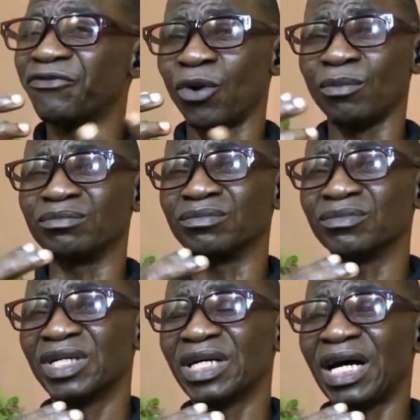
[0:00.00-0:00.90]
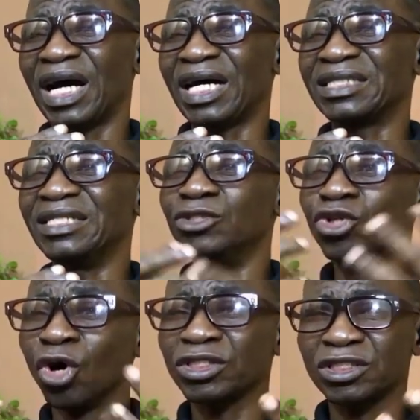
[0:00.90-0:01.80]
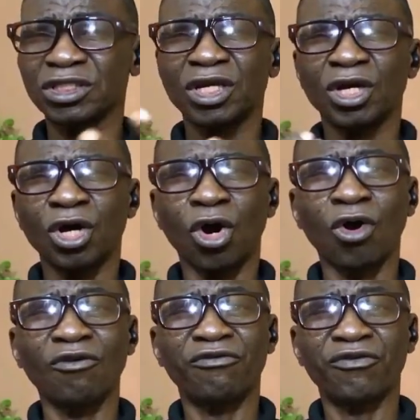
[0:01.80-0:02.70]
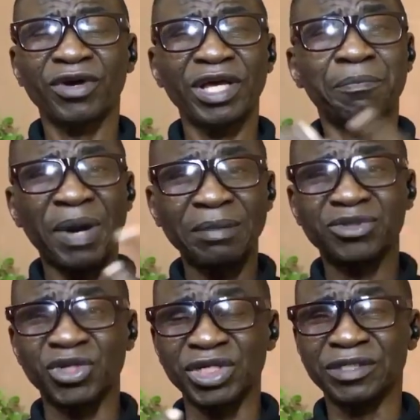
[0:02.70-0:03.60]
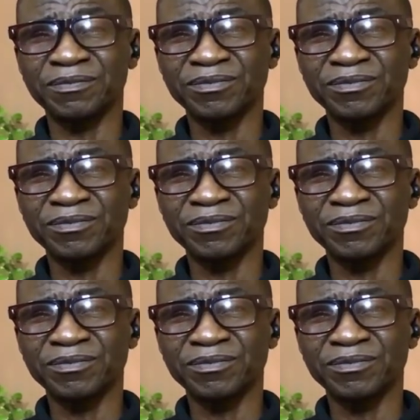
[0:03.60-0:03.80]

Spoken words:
from the nut of a palm tree